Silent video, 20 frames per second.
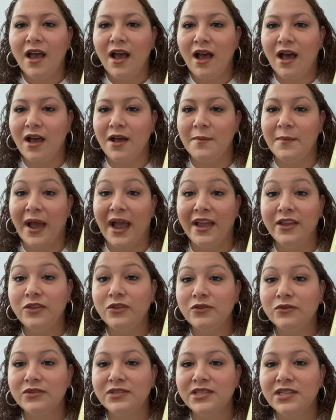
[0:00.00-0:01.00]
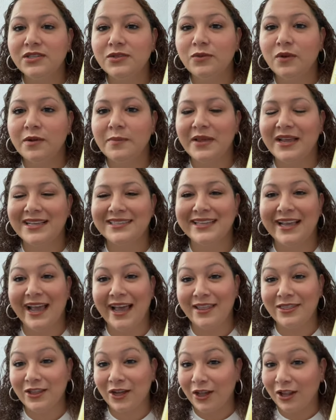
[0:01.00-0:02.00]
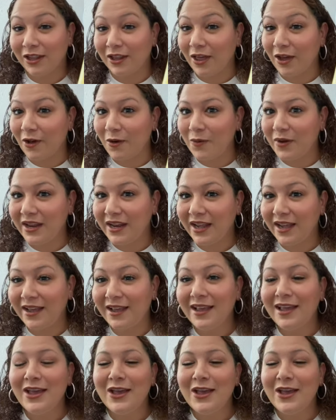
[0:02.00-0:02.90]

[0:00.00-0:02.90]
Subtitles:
I used this one because it had the glow in it.